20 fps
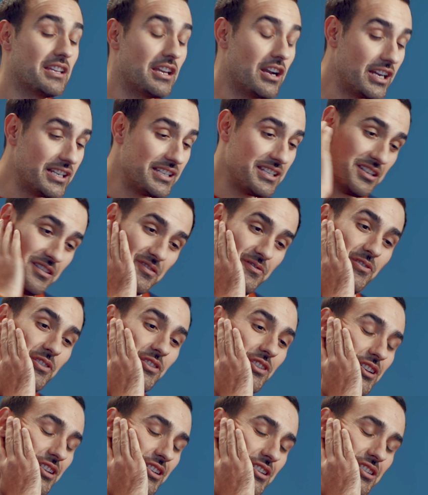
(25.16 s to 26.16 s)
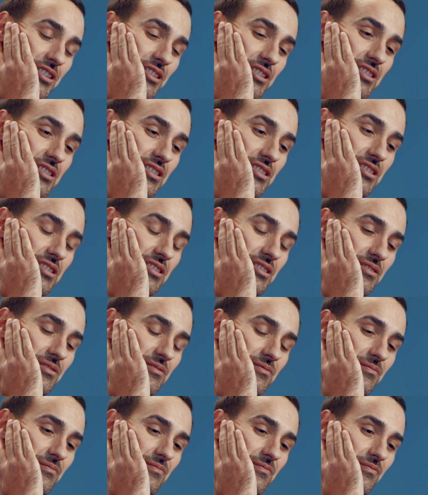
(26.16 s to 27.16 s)
The idea for the
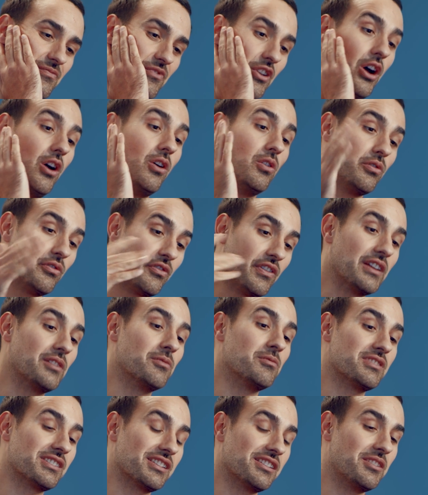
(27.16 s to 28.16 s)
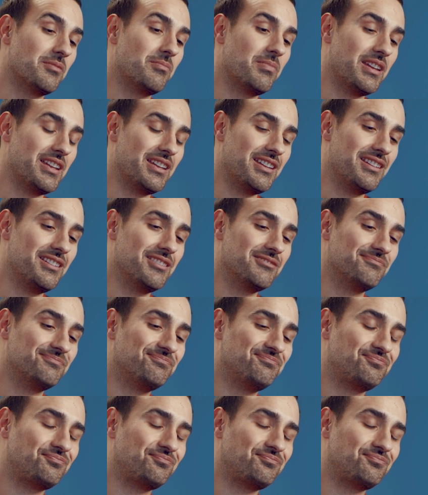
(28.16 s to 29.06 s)
whole thing was gonna be,